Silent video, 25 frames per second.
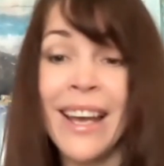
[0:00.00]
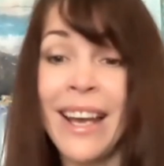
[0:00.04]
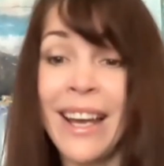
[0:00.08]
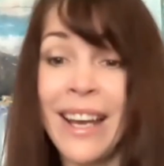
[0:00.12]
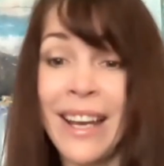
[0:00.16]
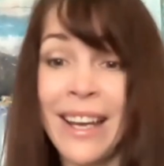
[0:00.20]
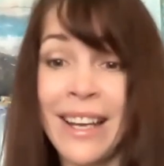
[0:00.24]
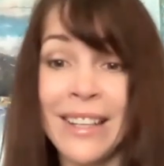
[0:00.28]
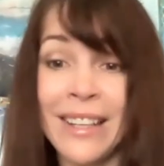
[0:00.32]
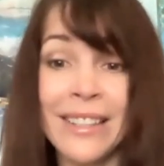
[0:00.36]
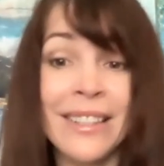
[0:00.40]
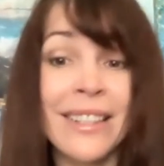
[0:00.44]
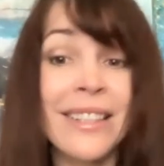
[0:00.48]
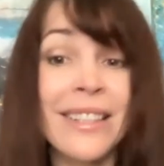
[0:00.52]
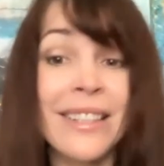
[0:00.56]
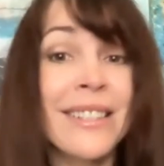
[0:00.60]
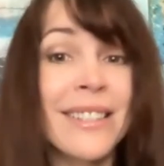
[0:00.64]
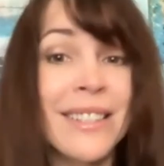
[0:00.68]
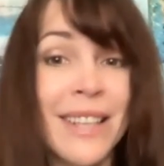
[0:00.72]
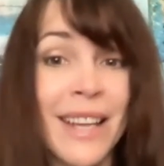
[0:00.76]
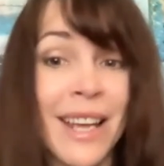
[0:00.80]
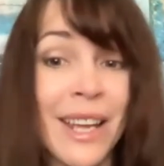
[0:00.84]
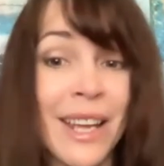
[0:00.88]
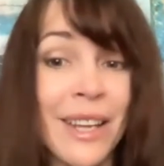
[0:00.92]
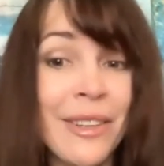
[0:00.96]
and
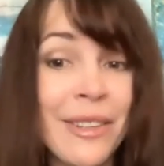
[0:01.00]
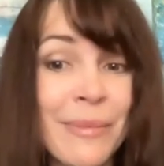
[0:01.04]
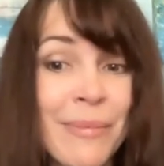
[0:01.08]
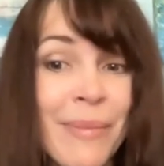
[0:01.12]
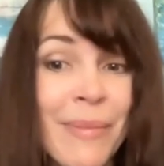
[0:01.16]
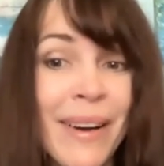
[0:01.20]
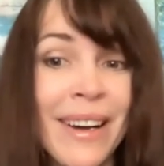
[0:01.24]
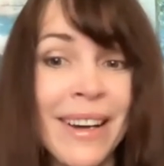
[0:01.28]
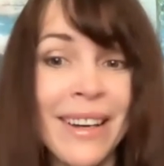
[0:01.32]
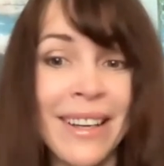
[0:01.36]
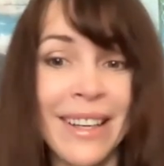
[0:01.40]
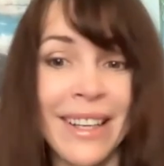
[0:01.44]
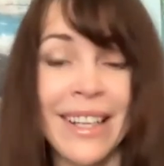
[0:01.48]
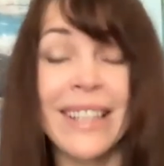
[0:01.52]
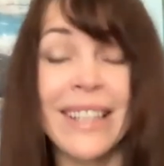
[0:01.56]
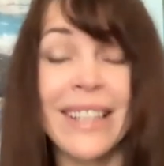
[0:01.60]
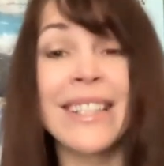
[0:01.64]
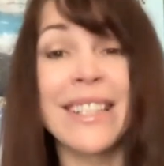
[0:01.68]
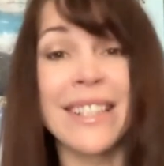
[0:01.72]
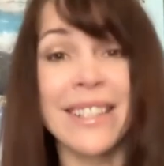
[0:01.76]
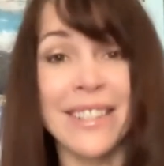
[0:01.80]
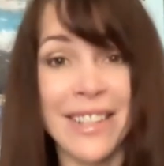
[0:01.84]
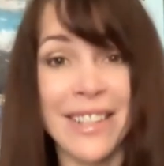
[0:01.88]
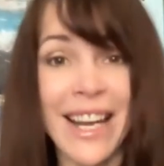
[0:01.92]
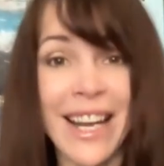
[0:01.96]
say goodbye
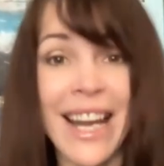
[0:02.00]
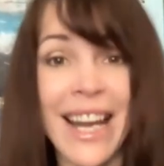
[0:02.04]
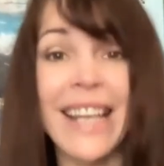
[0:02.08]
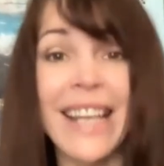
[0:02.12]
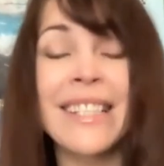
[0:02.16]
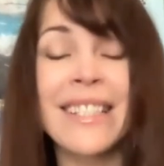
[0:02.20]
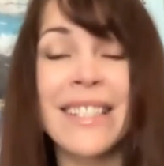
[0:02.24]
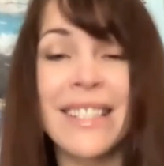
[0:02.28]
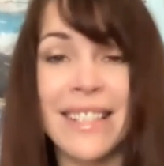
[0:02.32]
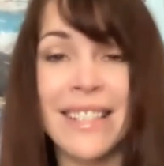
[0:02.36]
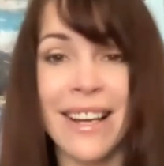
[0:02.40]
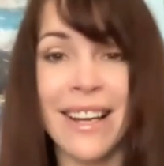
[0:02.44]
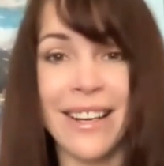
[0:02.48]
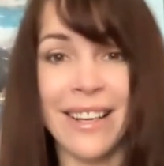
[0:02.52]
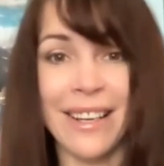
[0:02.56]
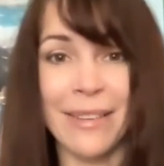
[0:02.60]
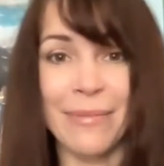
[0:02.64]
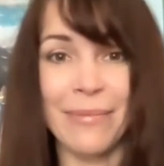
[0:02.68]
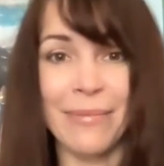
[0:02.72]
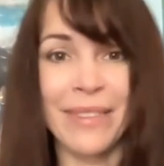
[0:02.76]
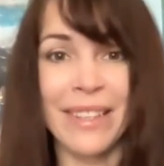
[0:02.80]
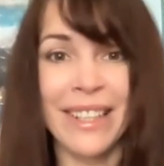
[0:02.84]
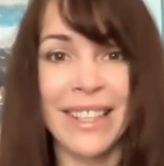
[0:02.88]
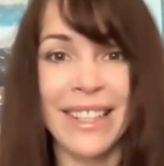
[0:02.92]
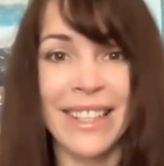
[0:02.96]
till the next
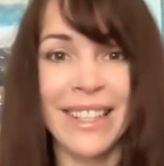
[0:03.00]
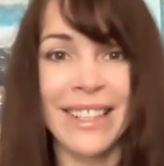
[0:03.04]
time.